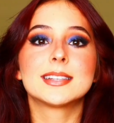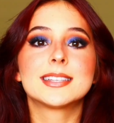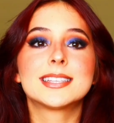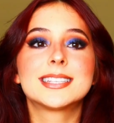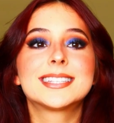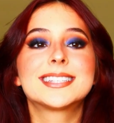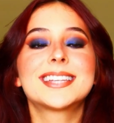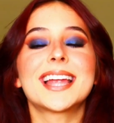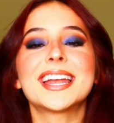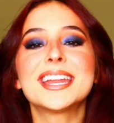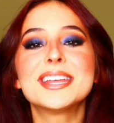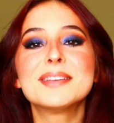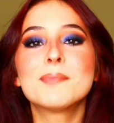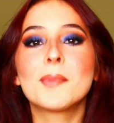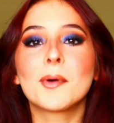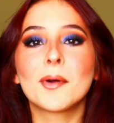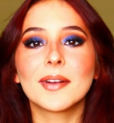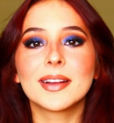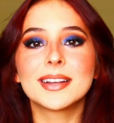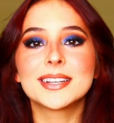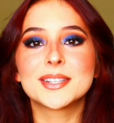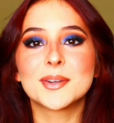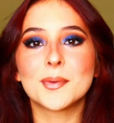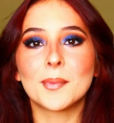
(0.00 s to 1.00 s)
Study
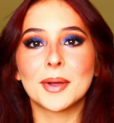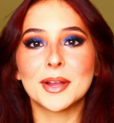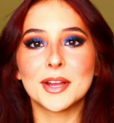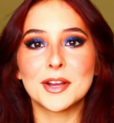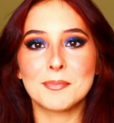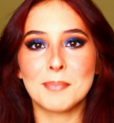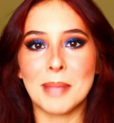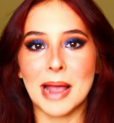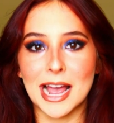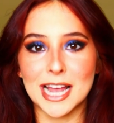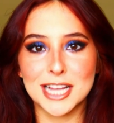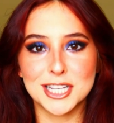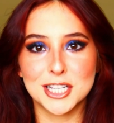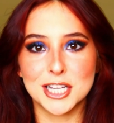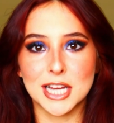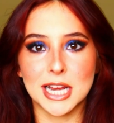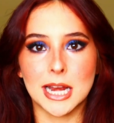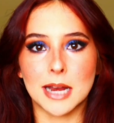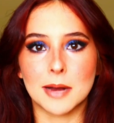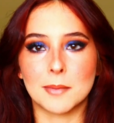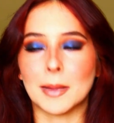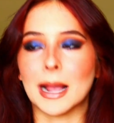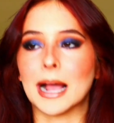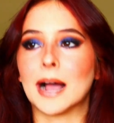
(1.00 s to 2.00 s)
more into what you're
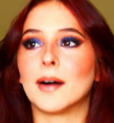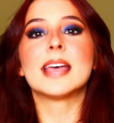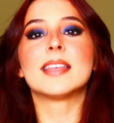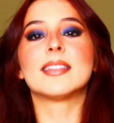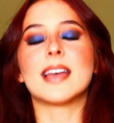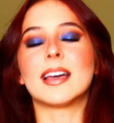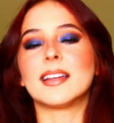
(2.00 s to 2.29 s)
passionate about.